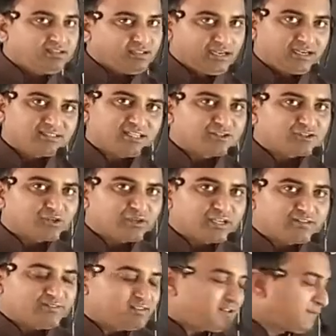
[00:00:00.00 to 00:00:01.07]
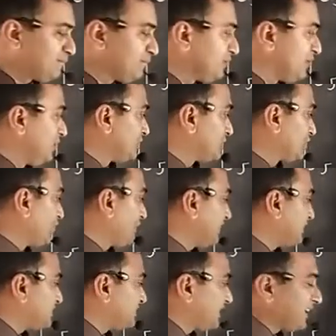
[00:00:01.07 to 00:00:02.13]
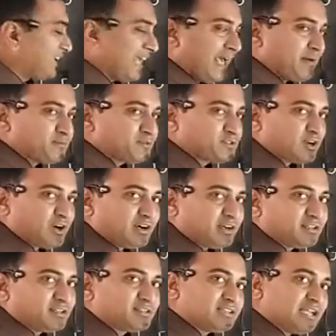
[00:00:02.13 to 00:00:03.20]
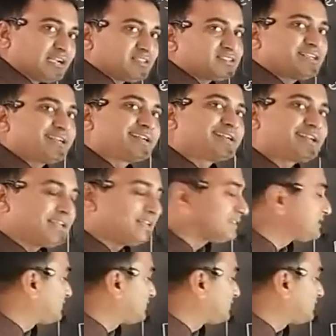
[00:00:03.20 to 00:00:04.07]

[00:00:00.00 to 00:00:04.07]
it is also equal. So what is heat absorbed? That is heat released.